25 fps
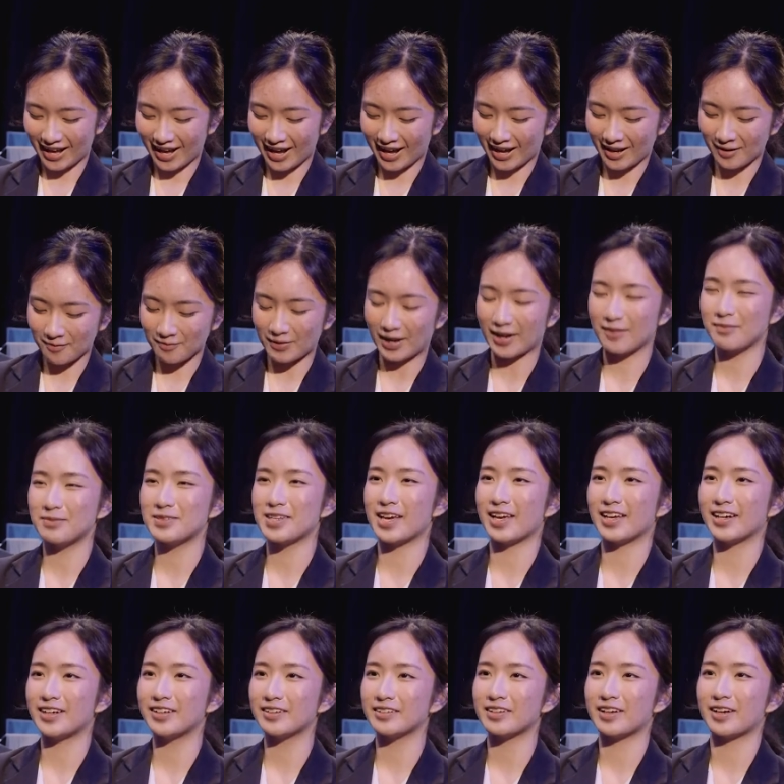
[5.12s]
I'm
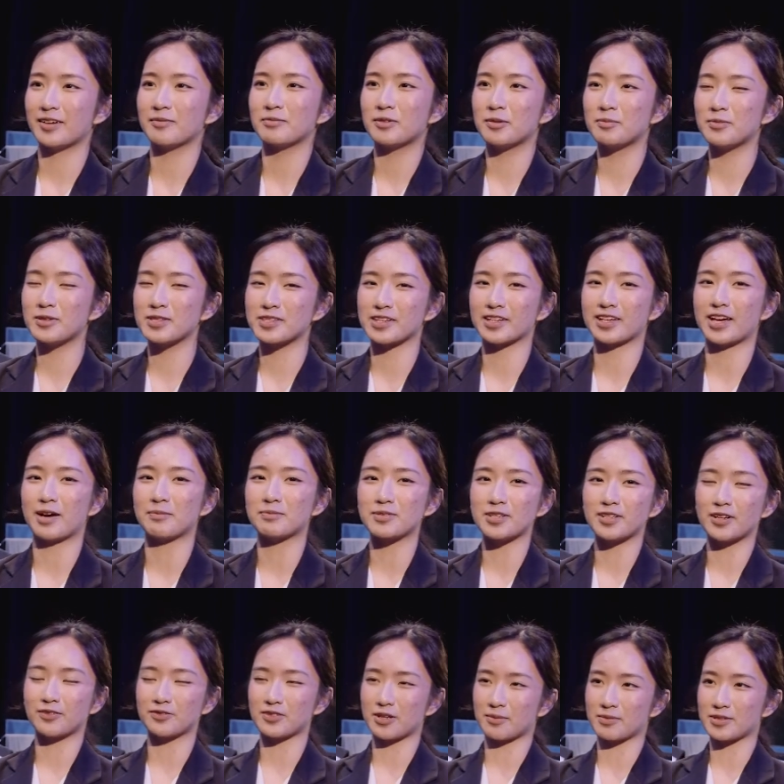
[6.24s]
Thea. I'm the music captain
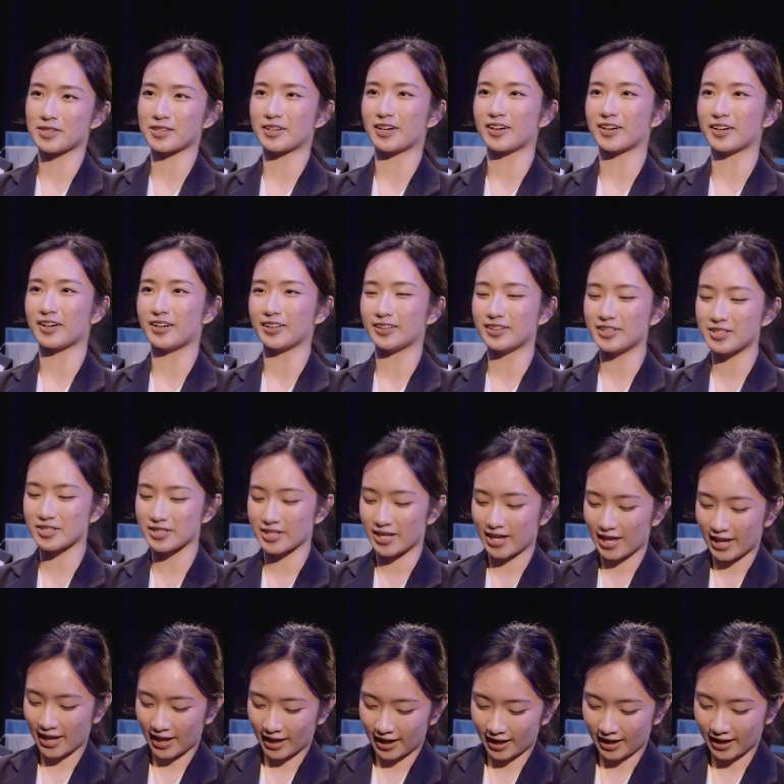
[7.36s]
of Thomas Carr College,
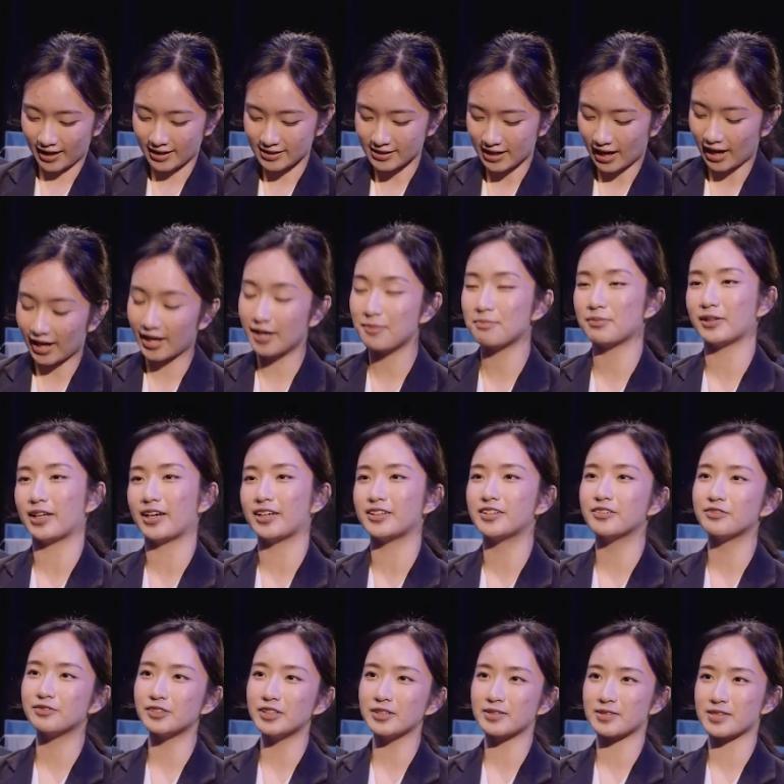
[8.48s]
and I play the
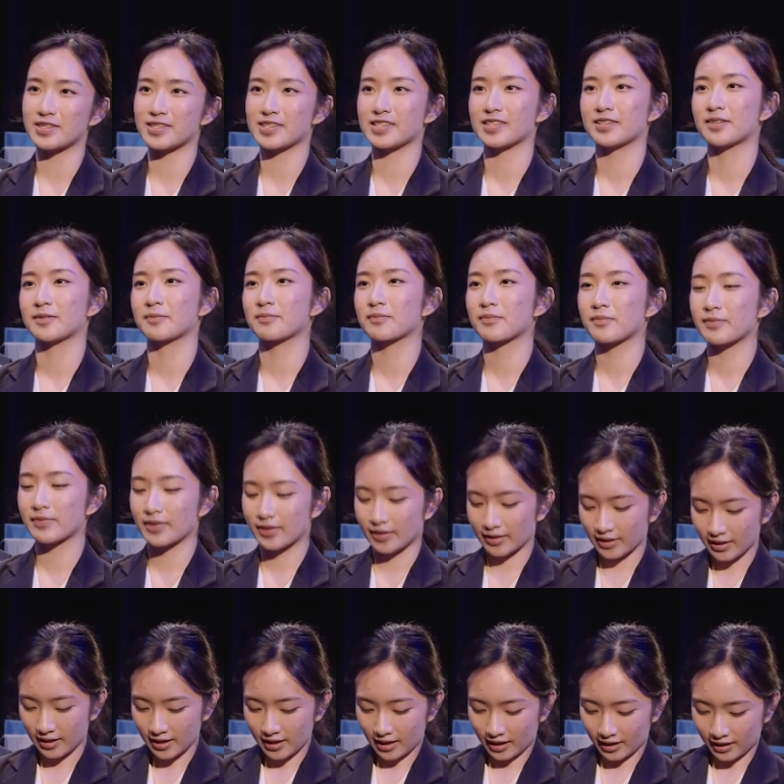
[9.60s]
flute.
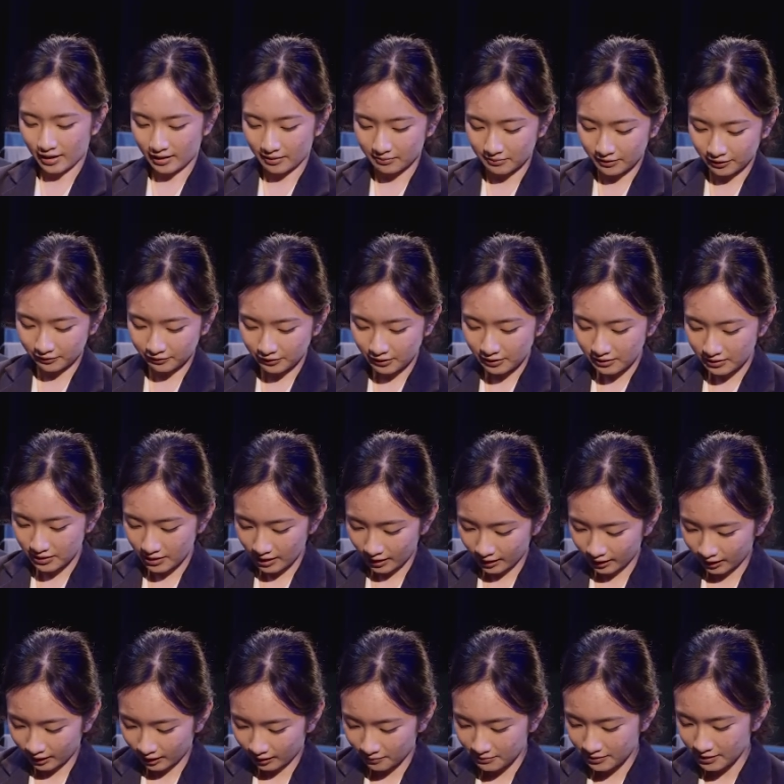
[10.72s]
The flute
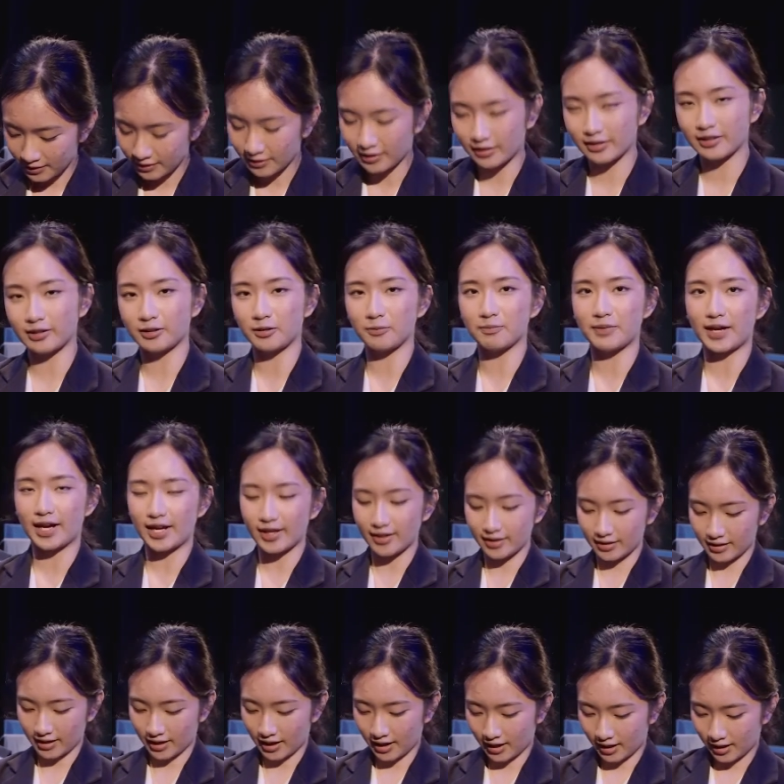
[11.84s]
comes in a little bag,
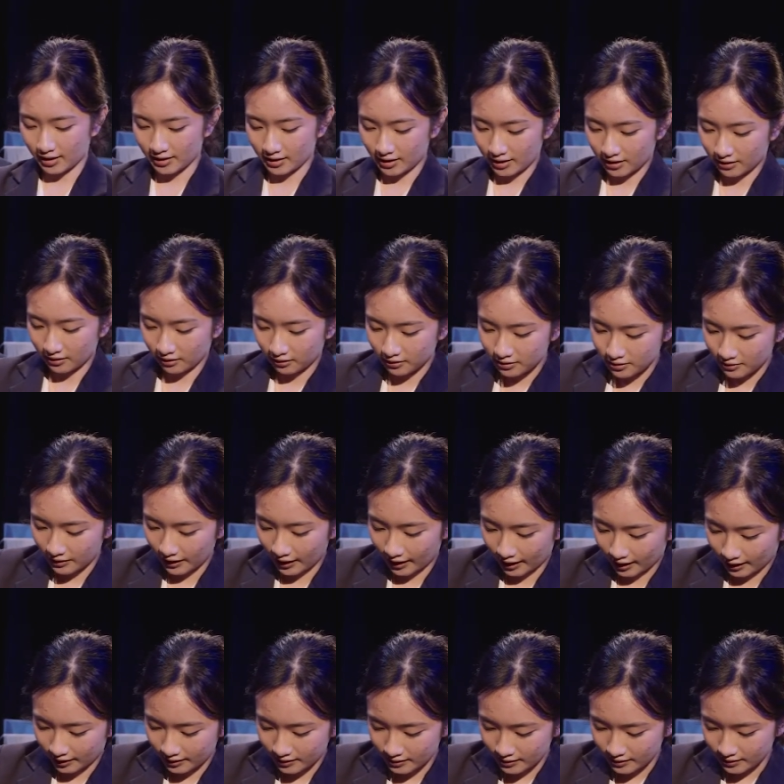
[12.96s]
and it also
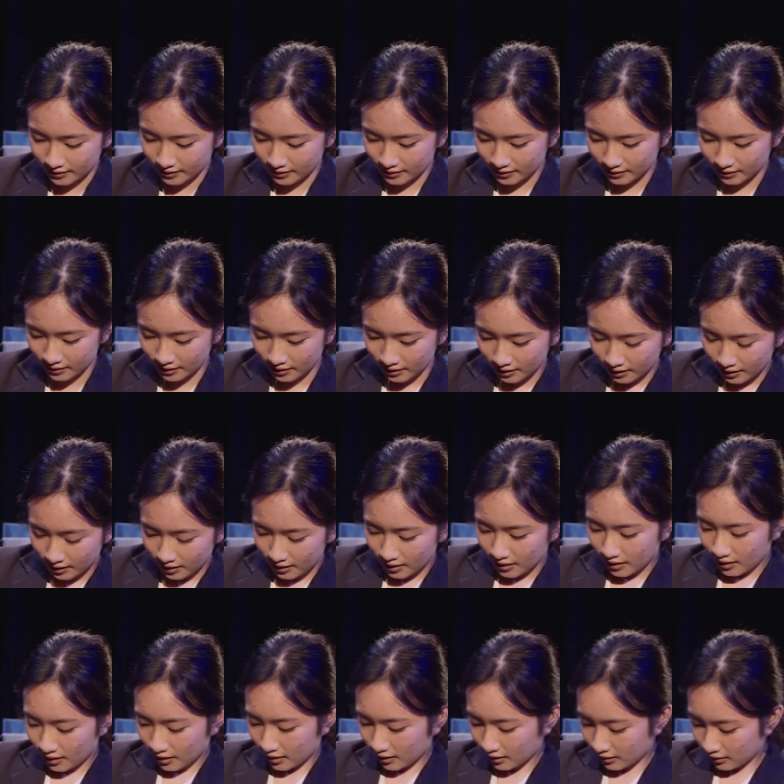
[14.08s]
has
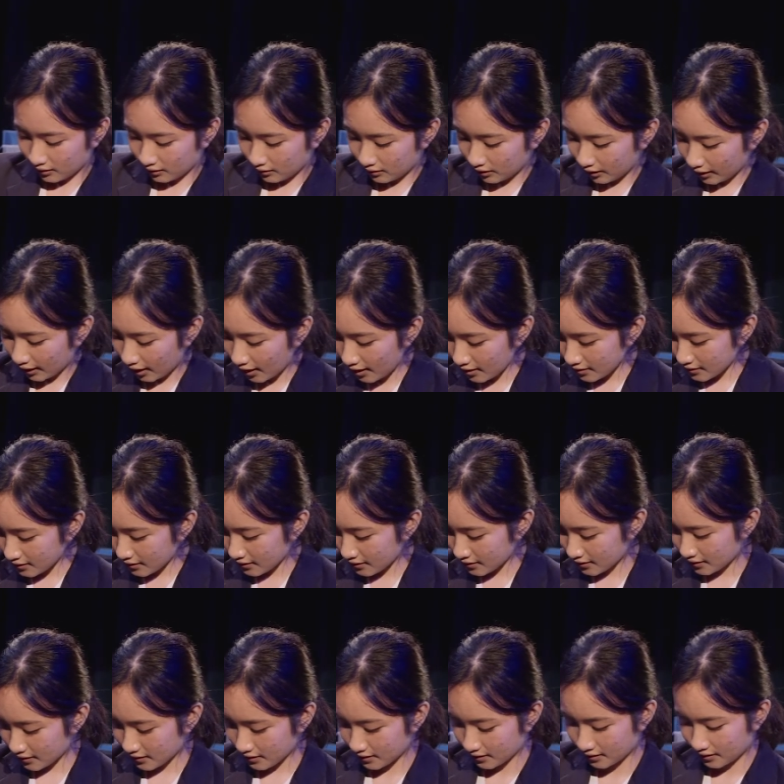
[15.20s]
a little
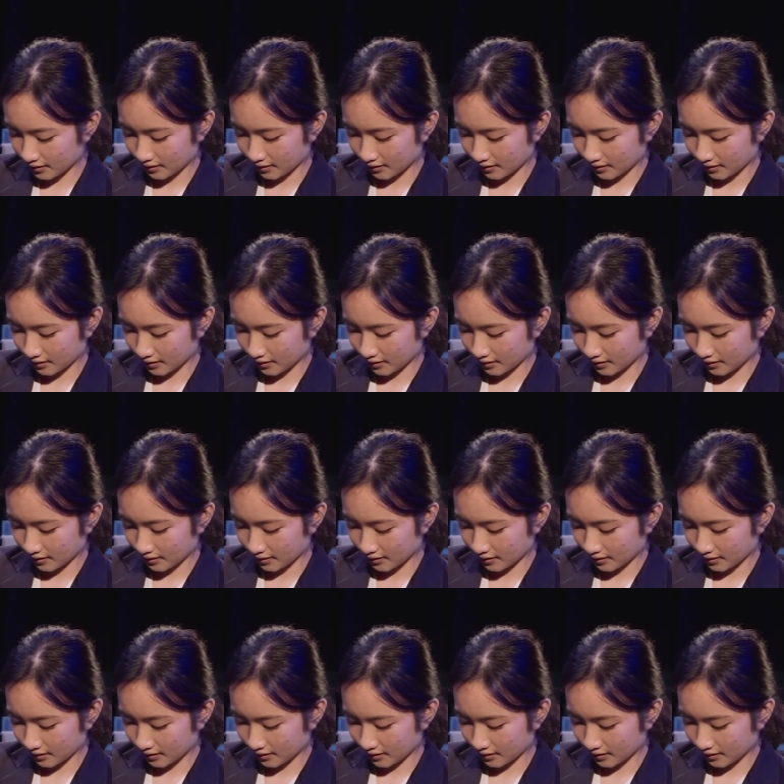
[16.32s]
case.